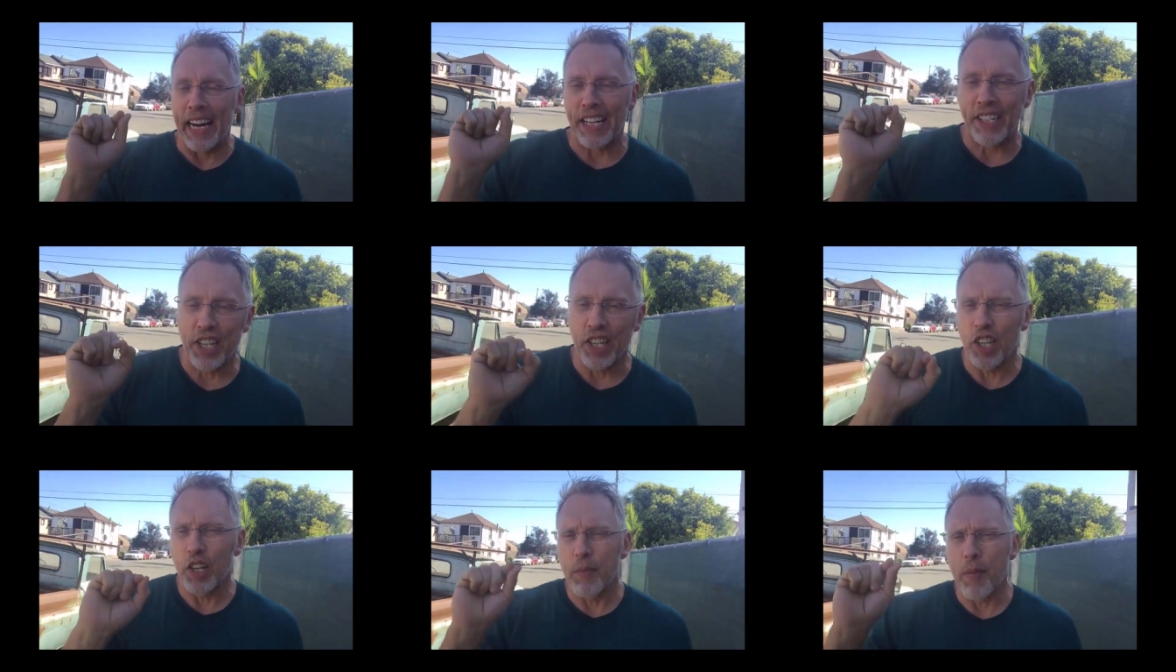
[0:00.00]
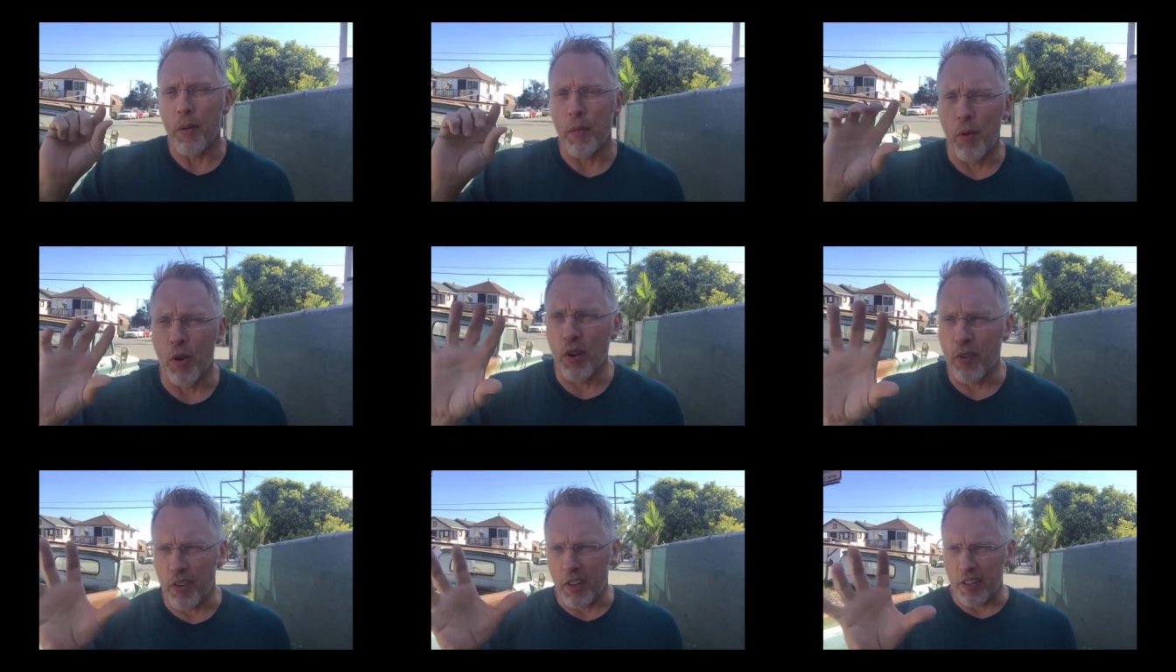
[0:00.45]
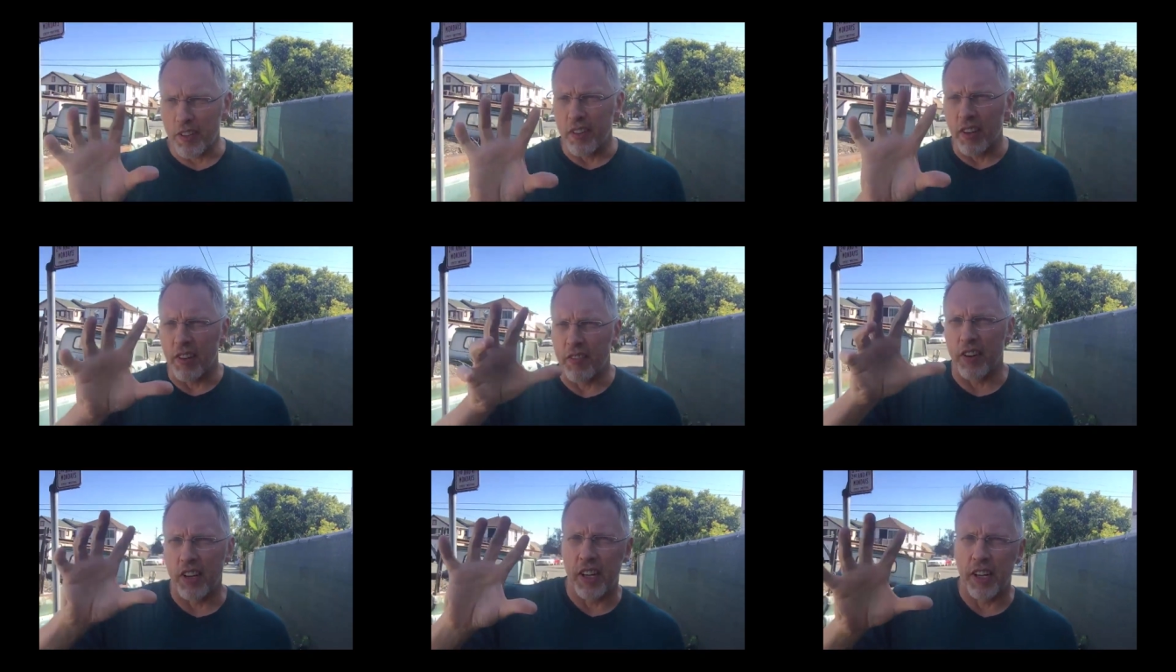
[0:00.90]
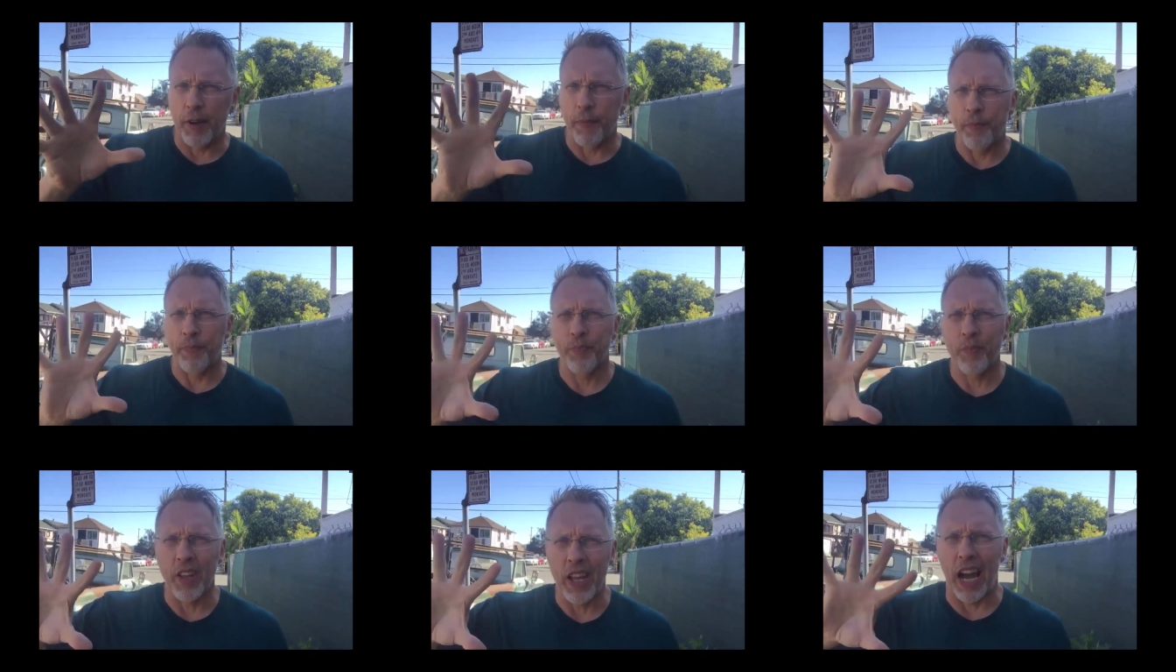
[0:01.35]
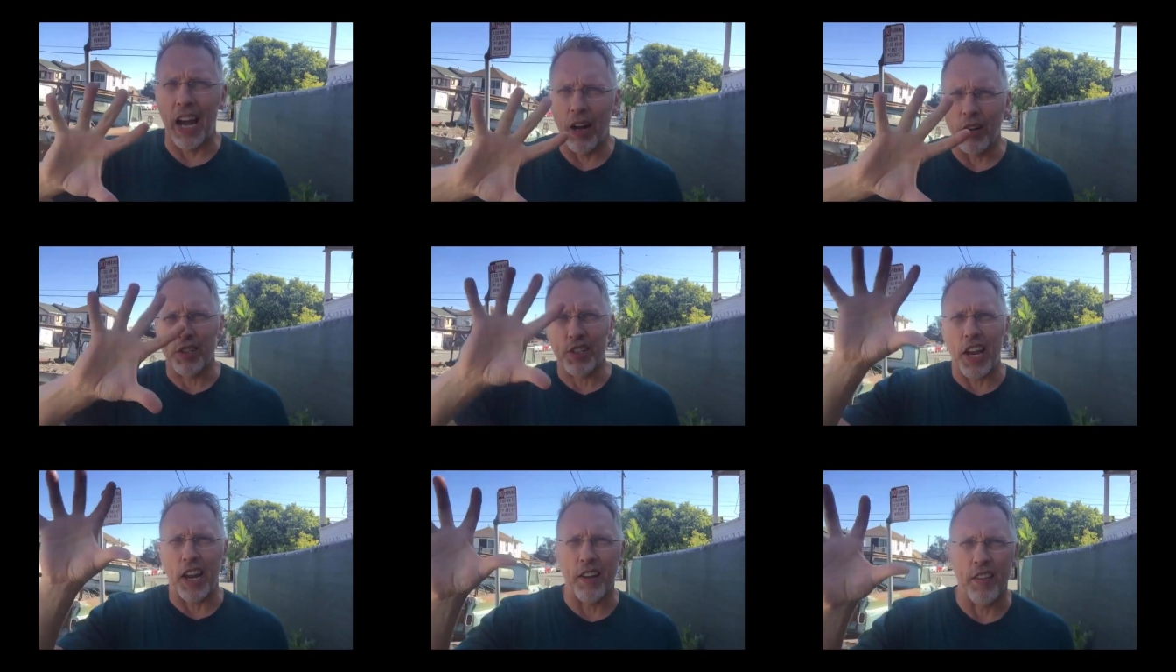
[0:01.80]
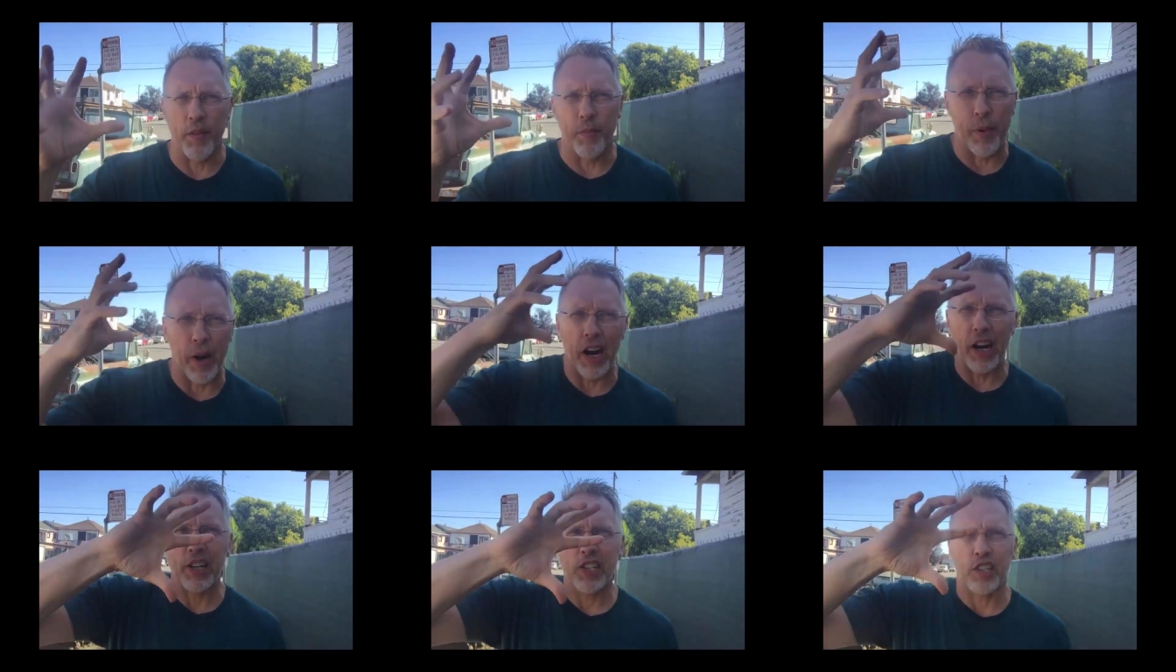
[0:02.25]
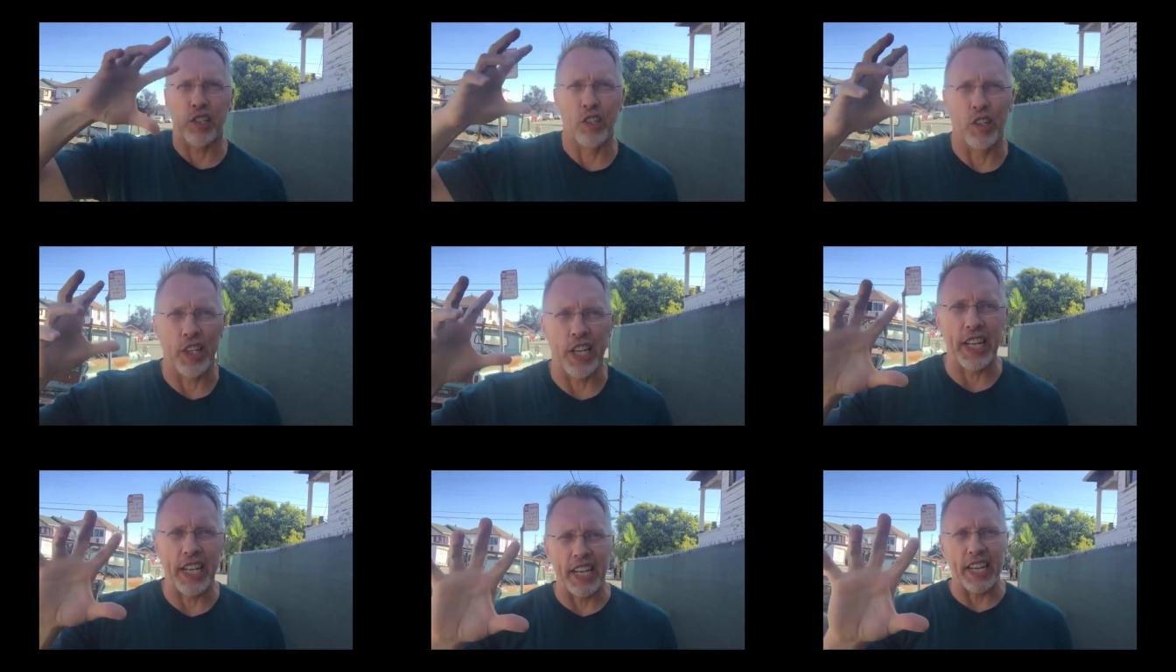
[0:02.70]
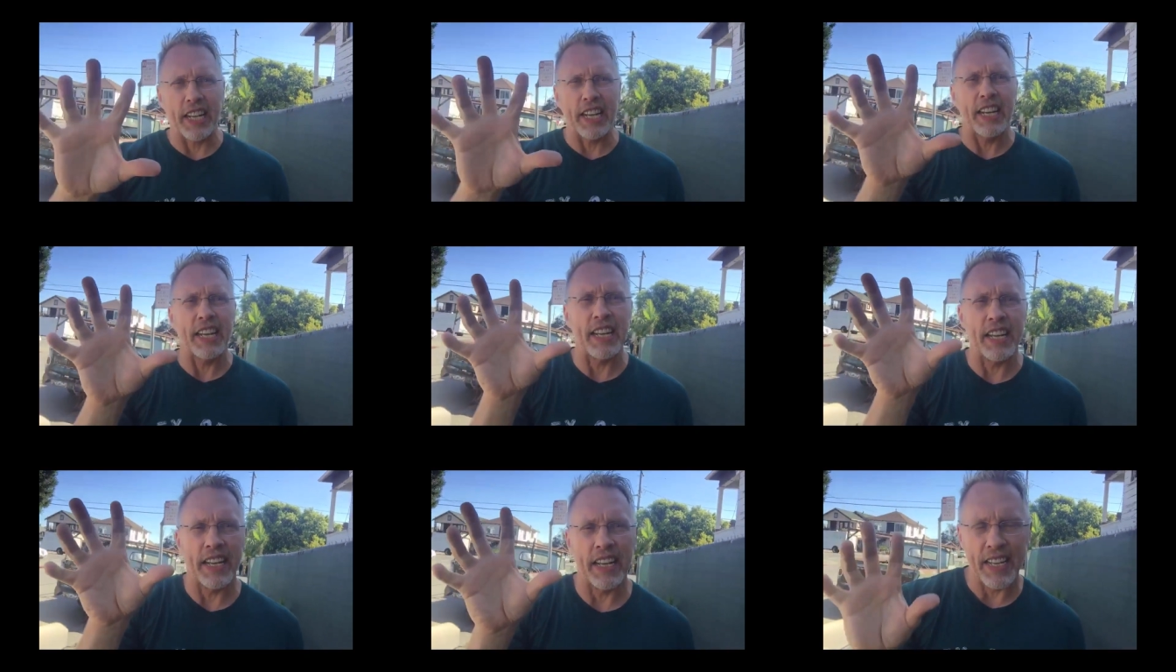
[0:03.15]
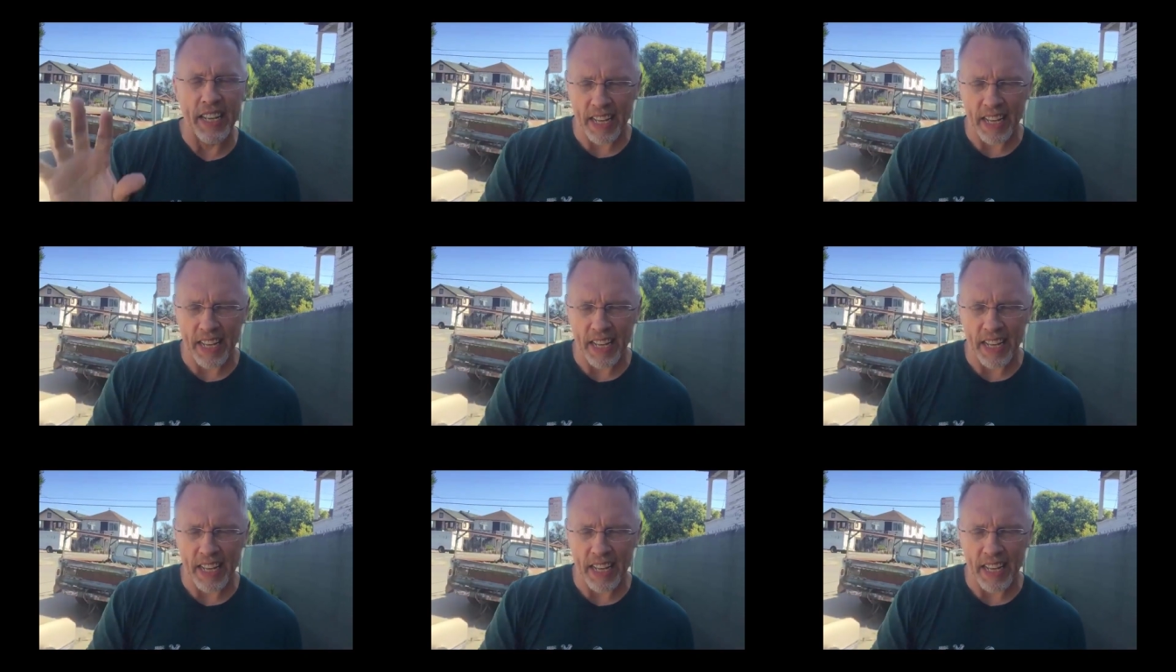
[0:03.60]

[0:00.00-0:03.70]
Uh, it's a little bit more of a, of a outside of the box looking